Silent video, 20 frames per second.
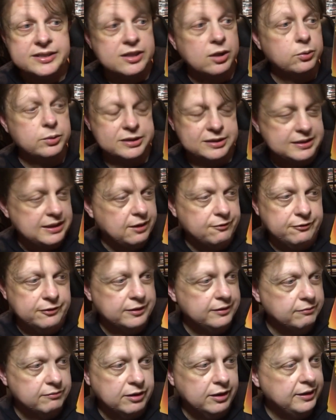His older stuff
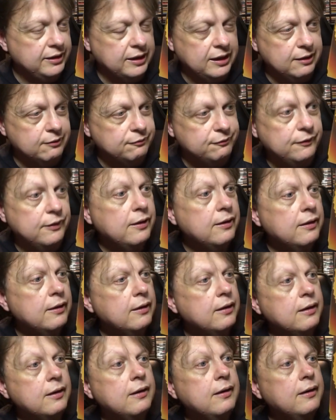I love.
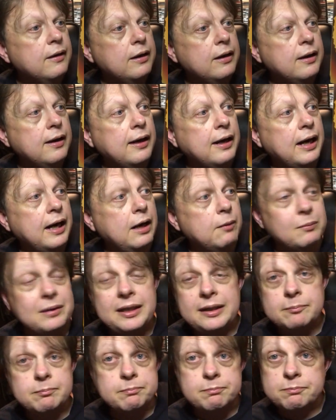
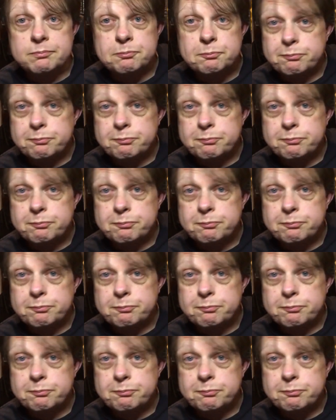And